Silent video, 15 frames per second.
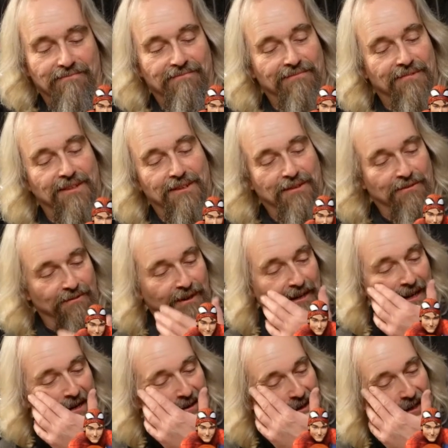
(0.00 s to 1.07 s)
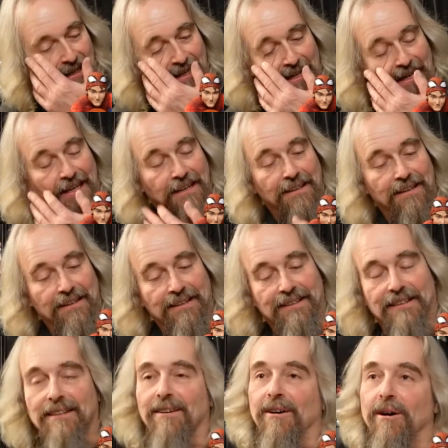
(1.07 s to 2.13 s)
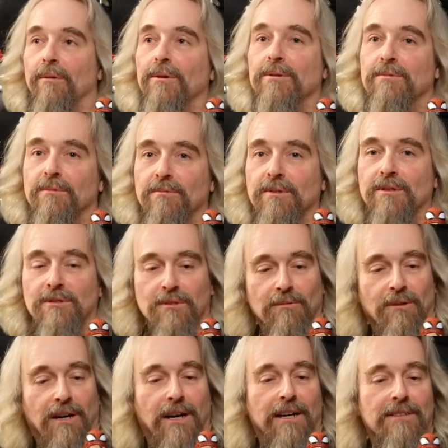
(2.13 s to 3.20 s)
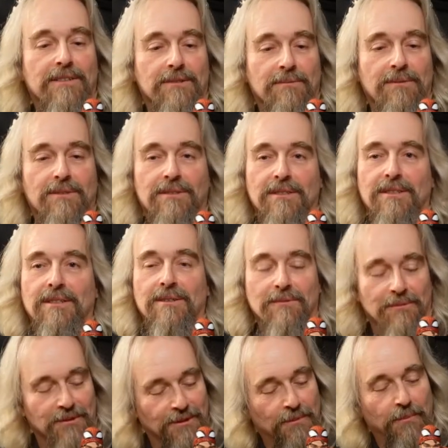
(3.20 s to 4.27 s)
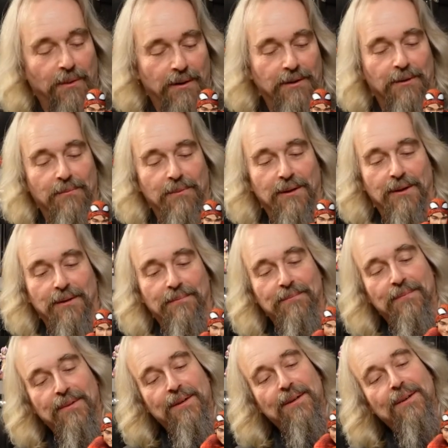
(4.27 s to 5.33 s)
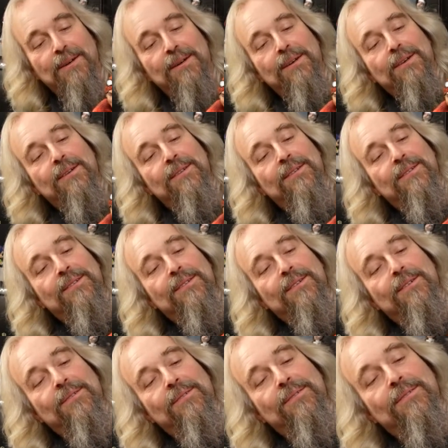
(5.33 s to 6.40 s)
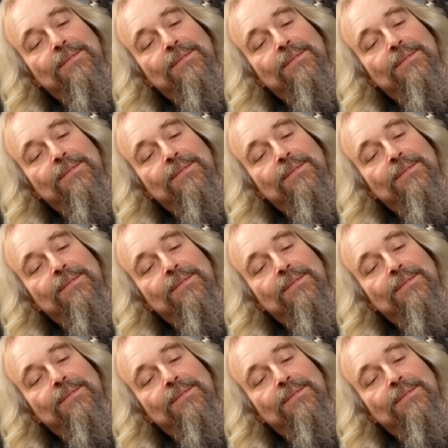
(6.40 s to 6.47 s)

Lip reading: you know, right out the gate, always used to watch was Spider-Man. So